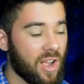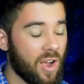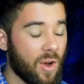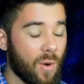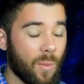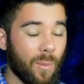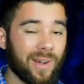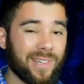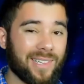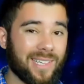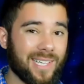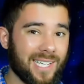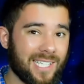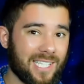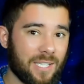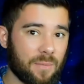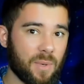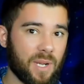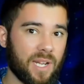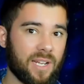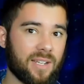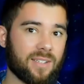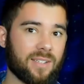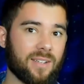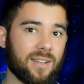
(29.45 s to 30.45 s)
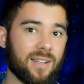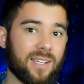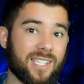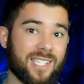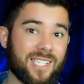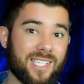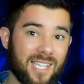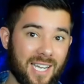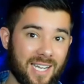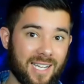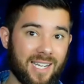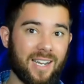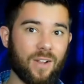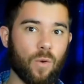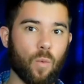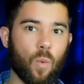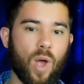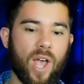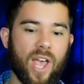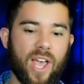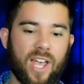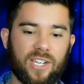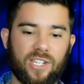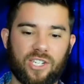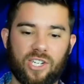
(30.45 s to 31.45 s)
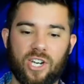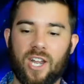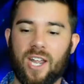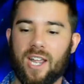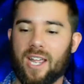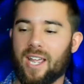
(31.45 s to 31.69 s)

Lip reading: What this means, an ascending wedge,